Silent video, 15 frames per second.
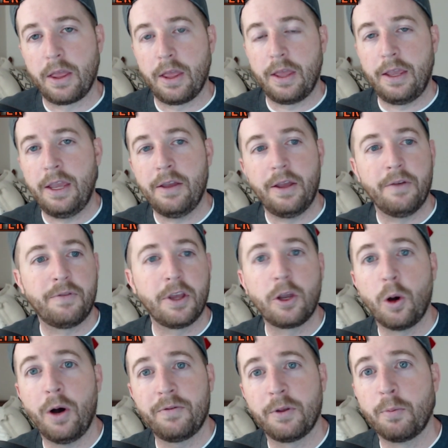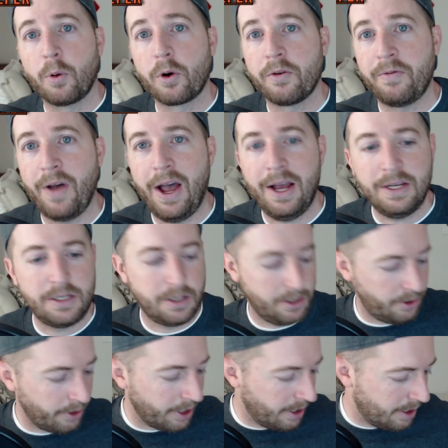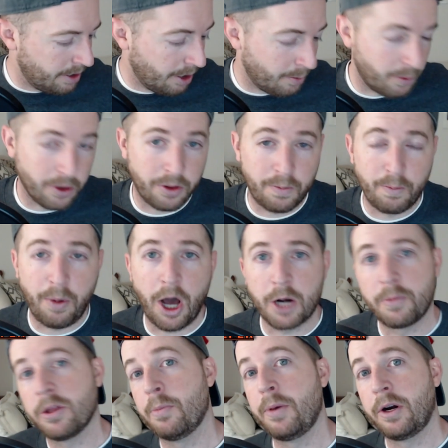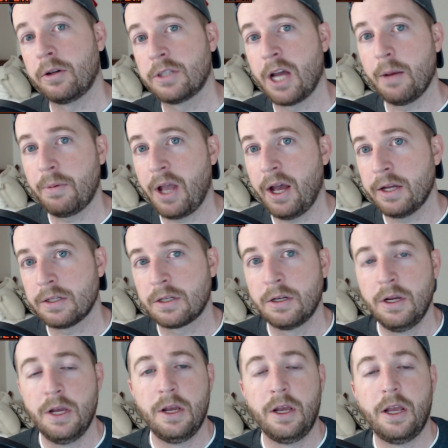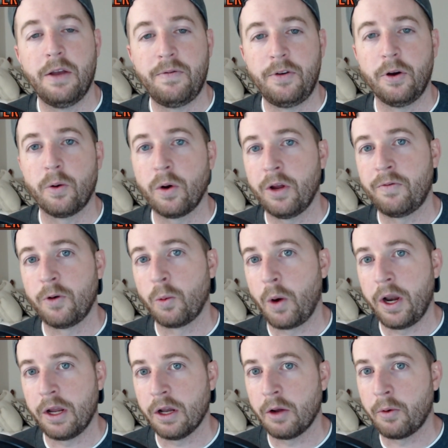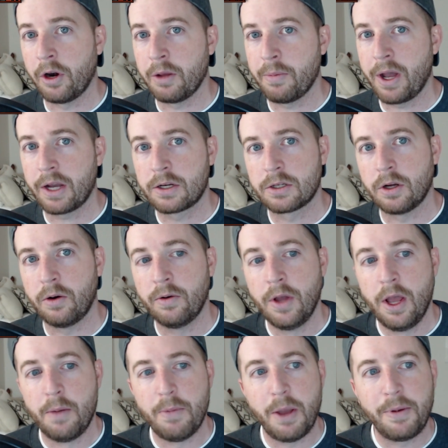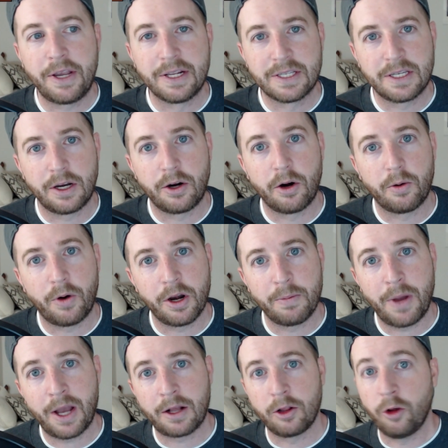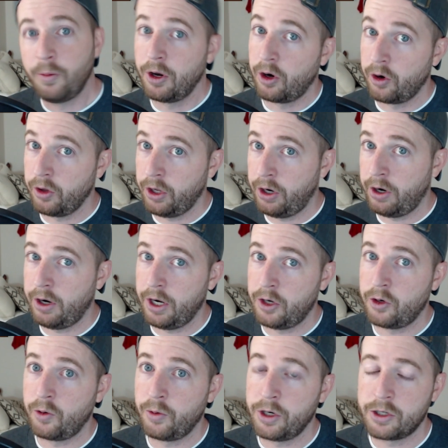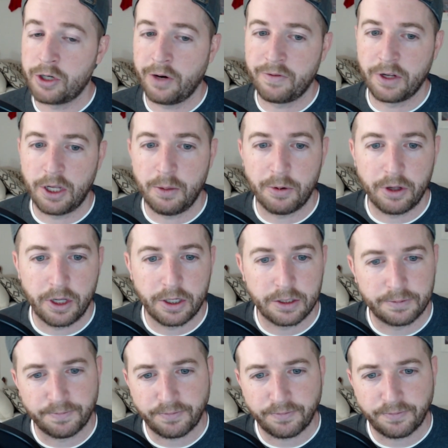if they go off the board fast, you're going to end up with bottom of the barrel type guys if you're waiting on running backs. So maybe consider a running back a little bit earlier in your redraft and keeper leagues.